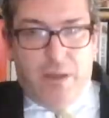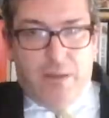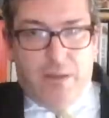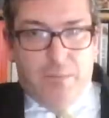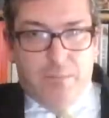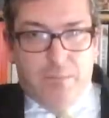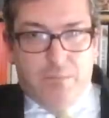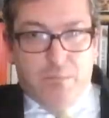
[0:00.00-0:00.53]

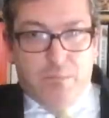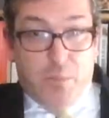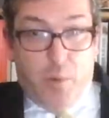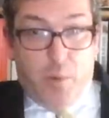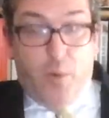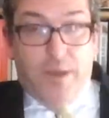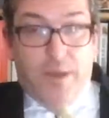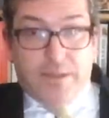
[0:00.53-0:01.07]
um,
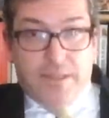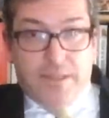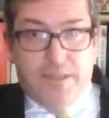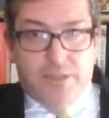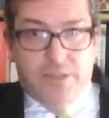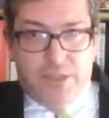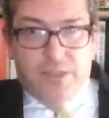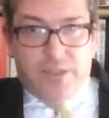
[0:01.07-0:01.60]
deployed
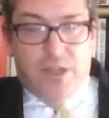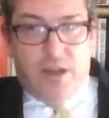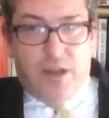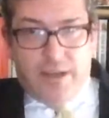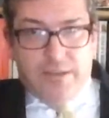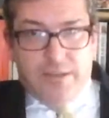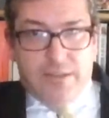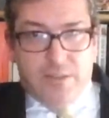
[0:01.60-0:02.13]
in
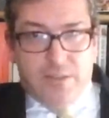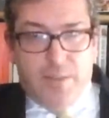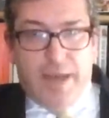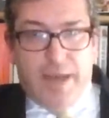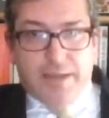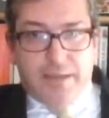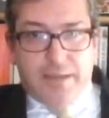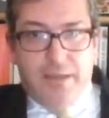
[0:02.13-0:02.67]
Xinjiang and in
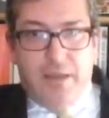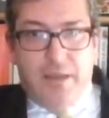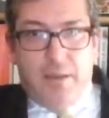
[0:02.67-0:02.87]
Tibet.